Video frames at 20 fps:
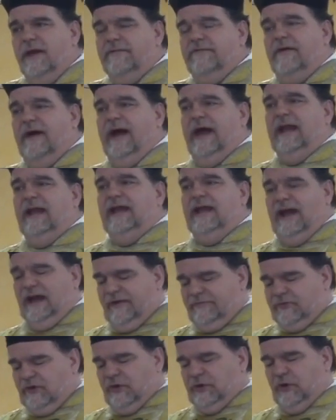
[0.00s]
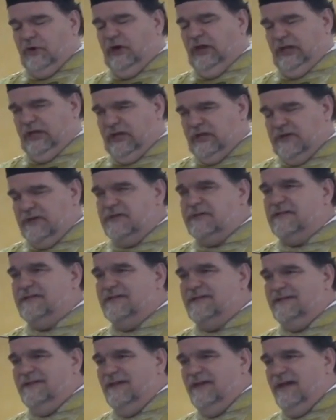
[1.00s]
Finally, after thirty
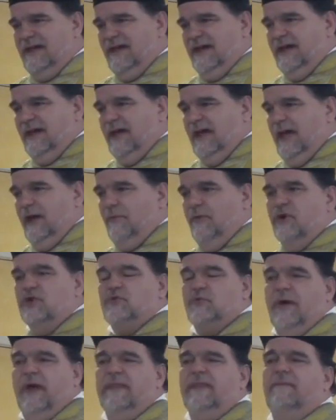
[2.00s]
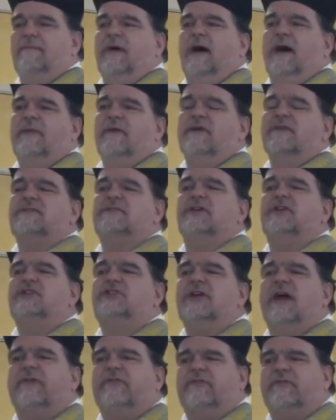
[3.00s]
years, it was when the mother
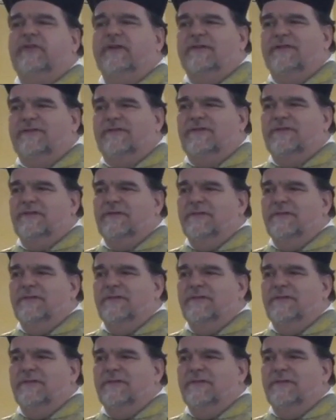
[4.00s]
suggested,